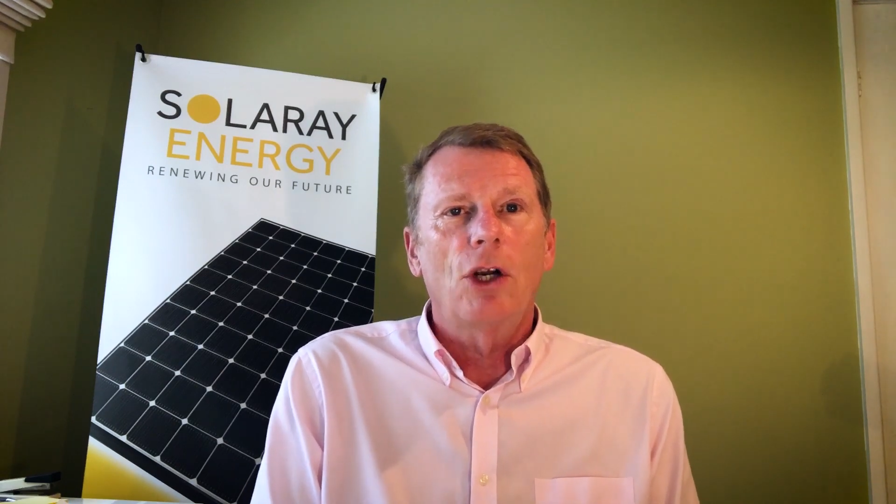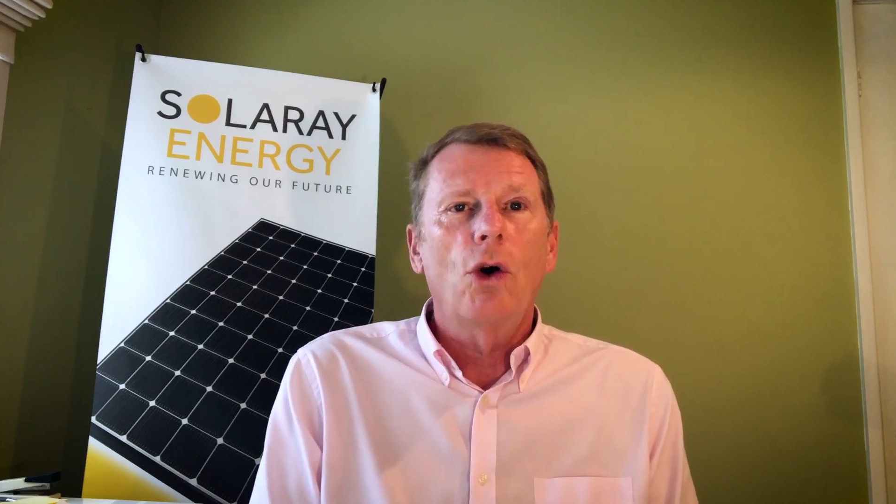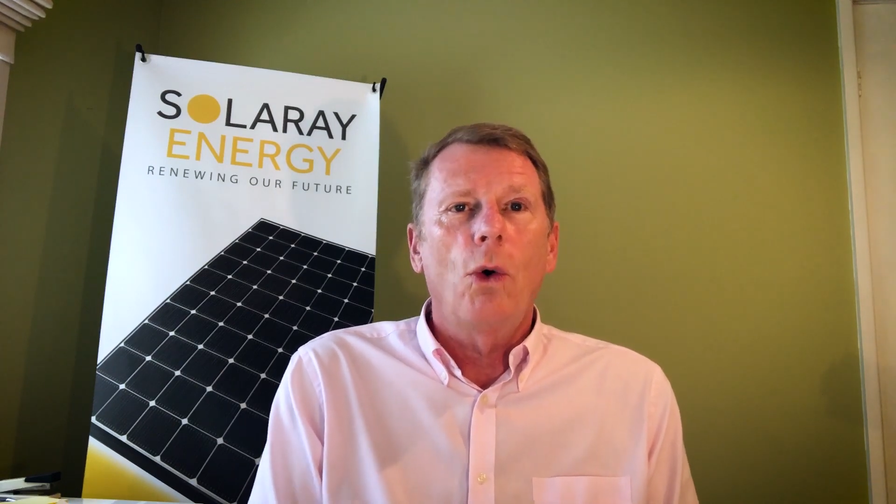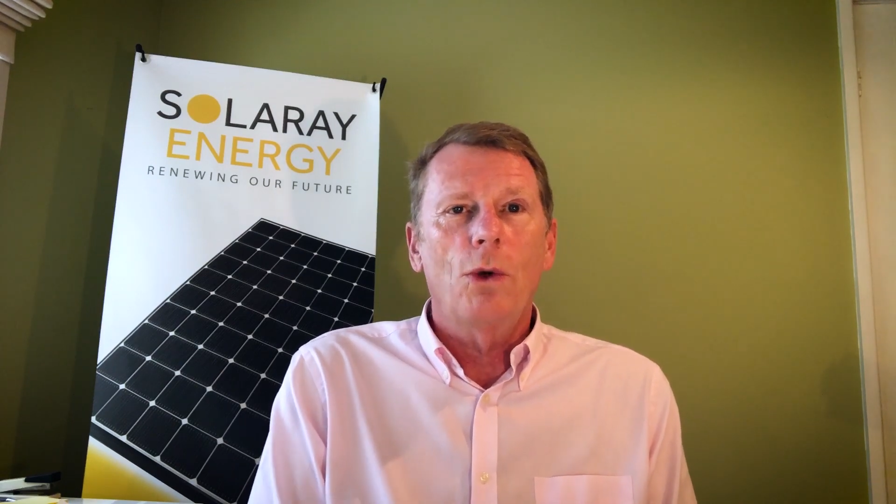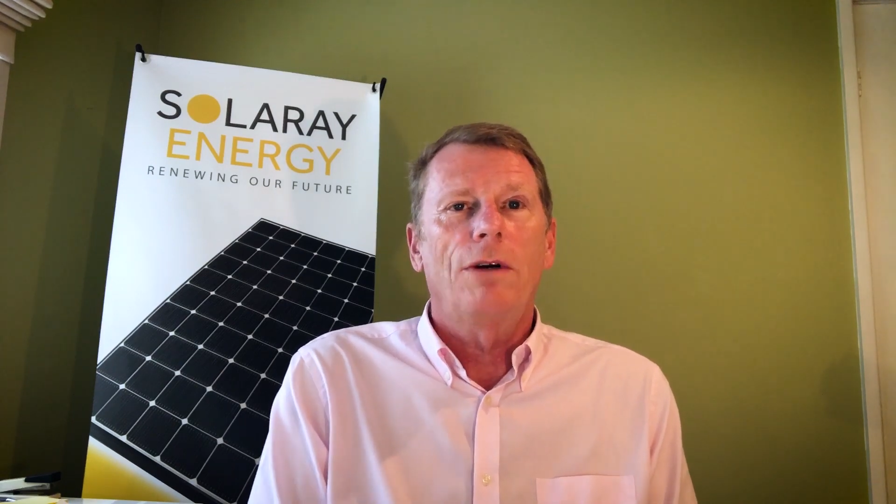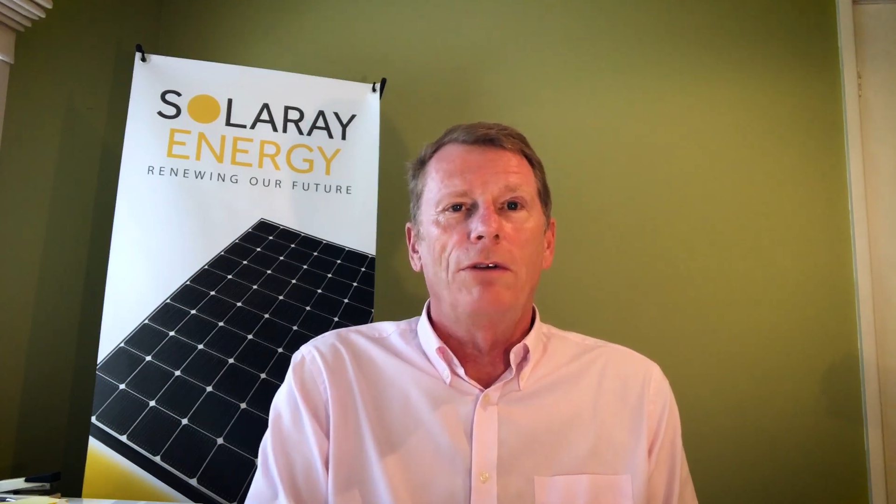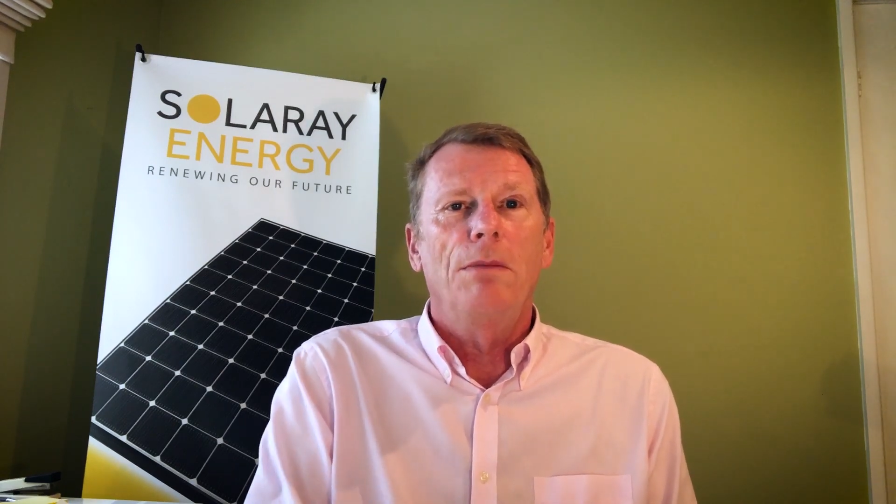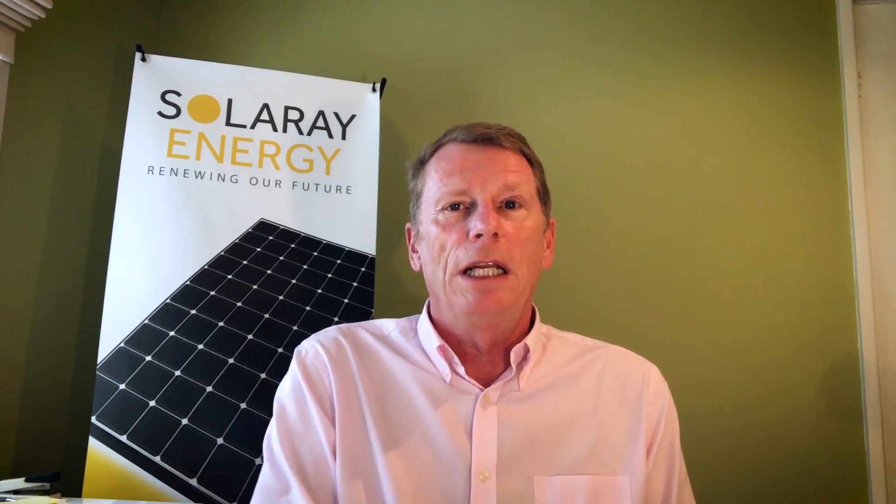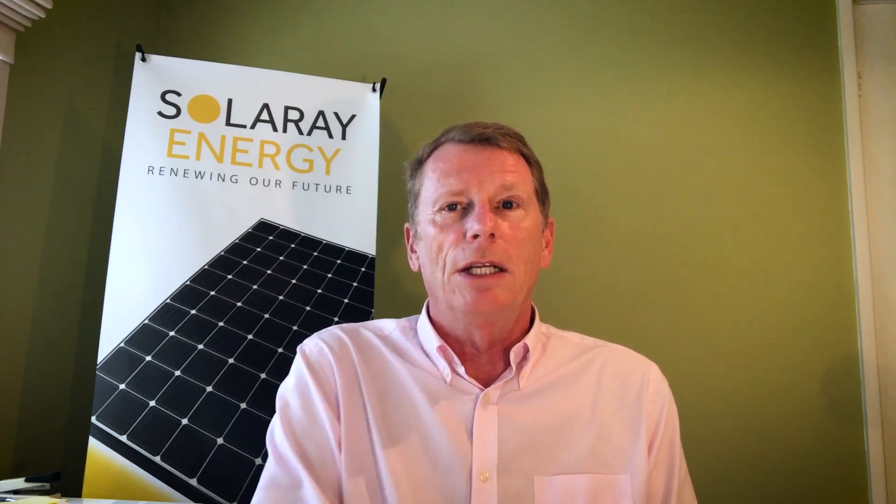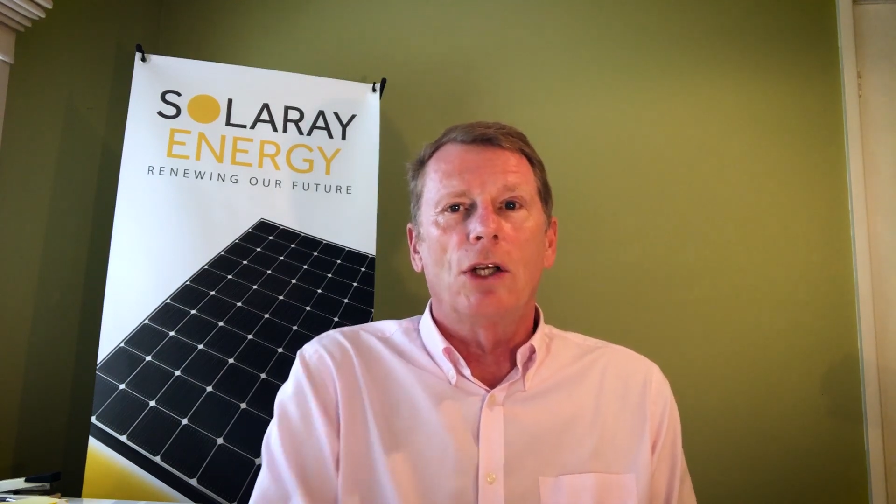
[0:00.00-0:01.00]

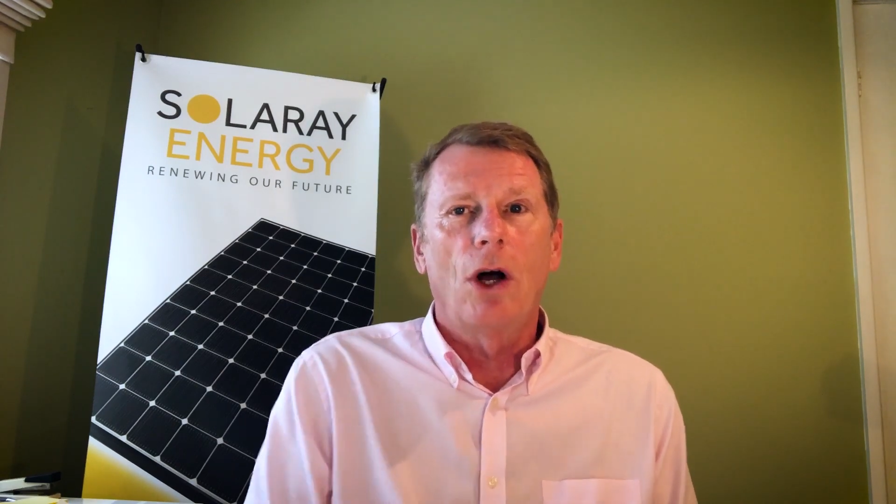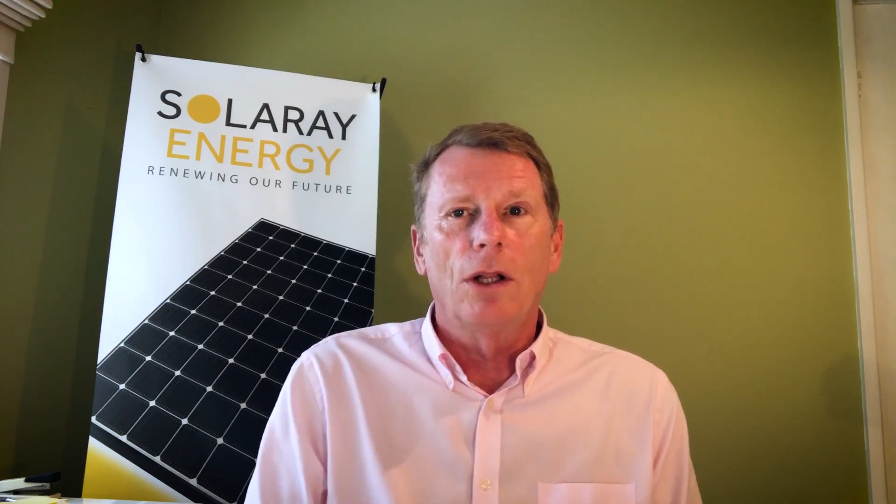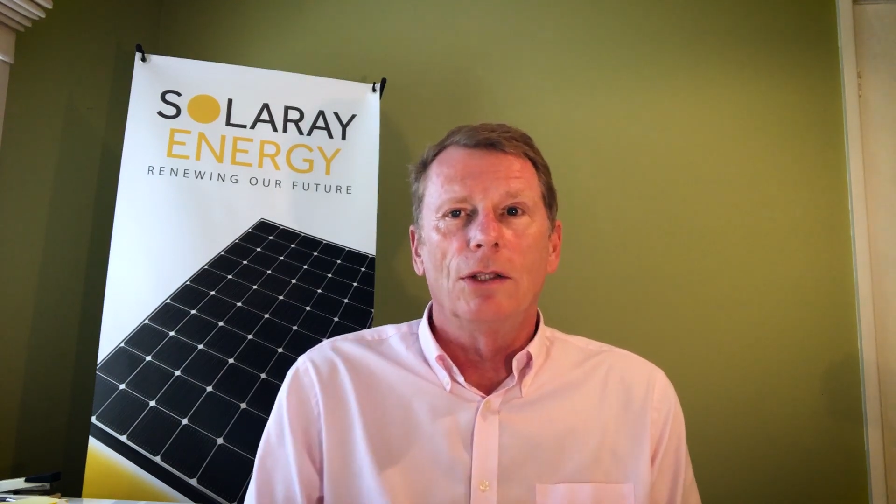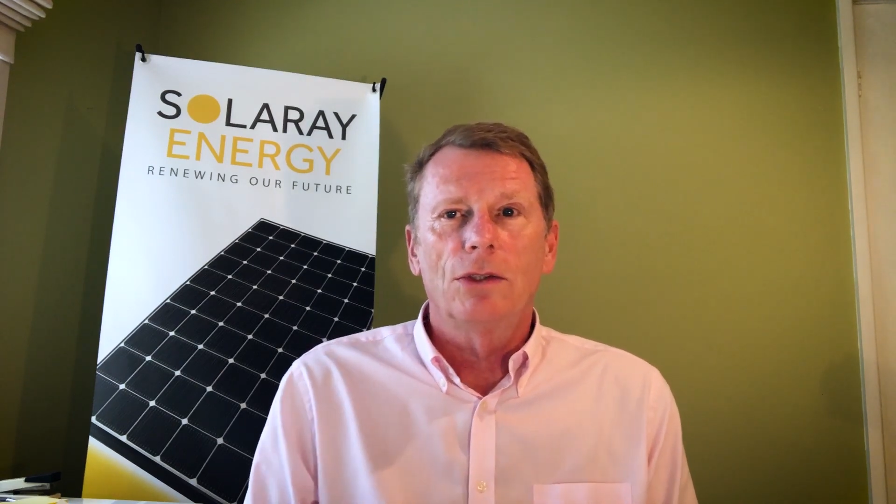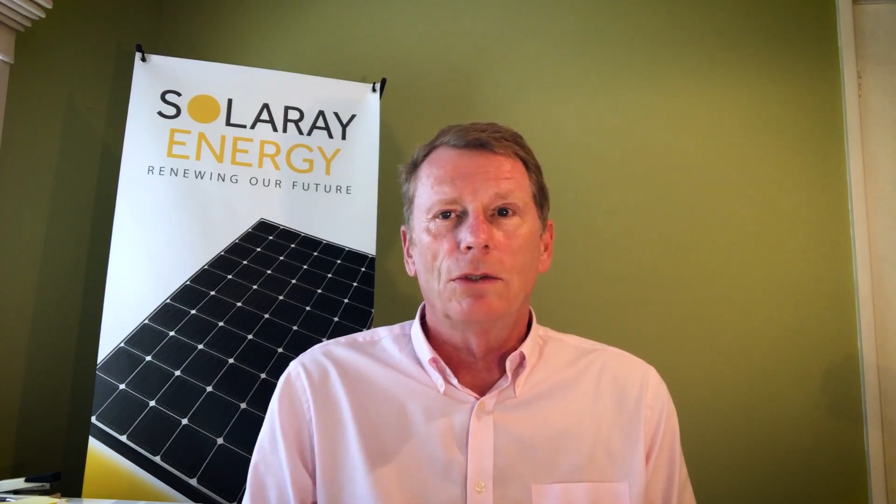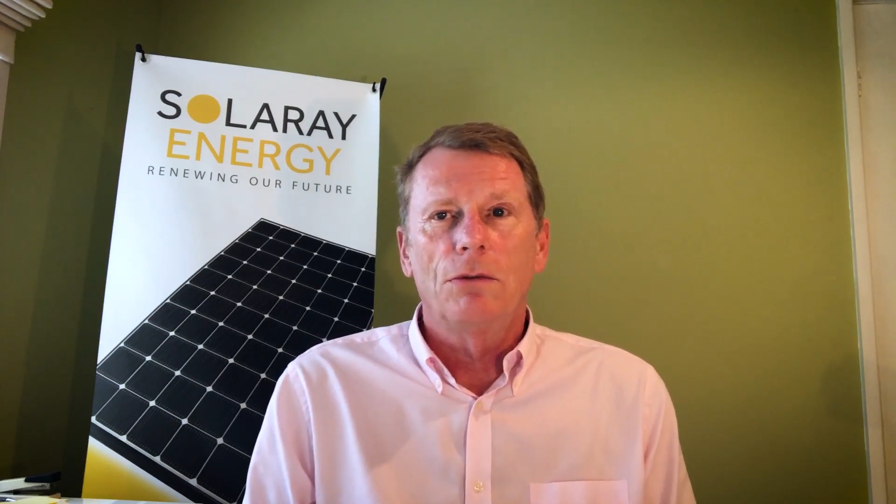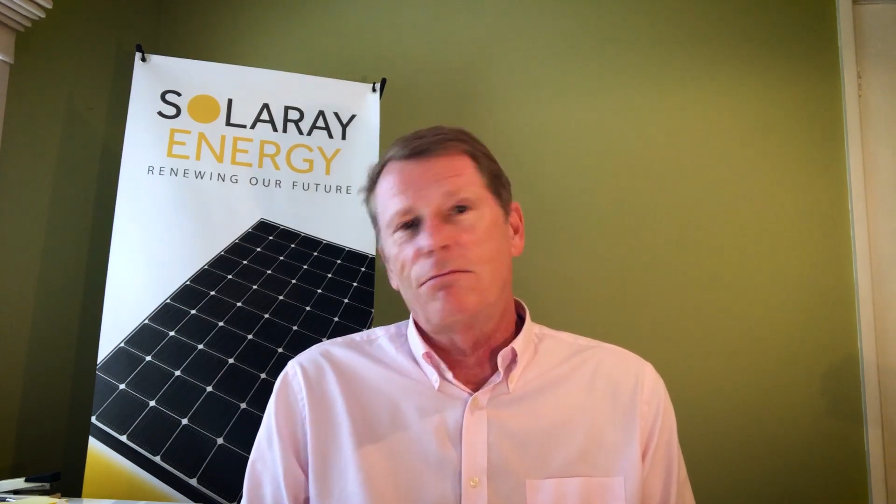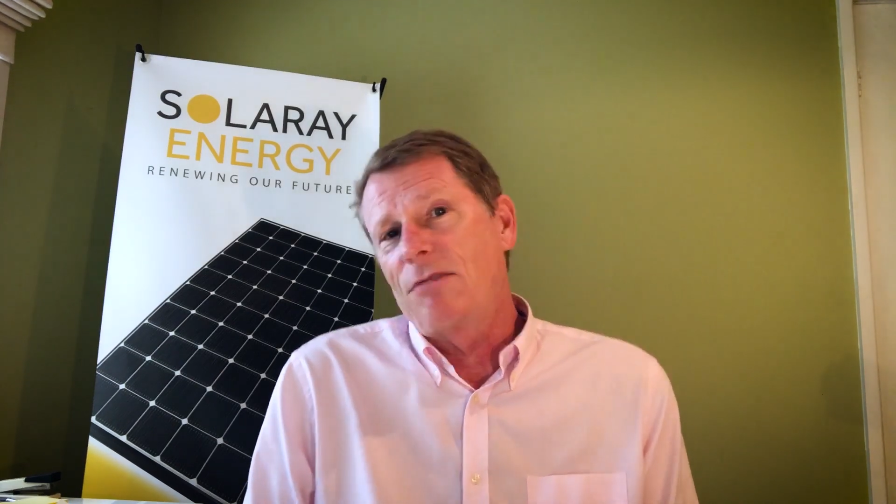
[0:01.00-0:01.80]
$250,000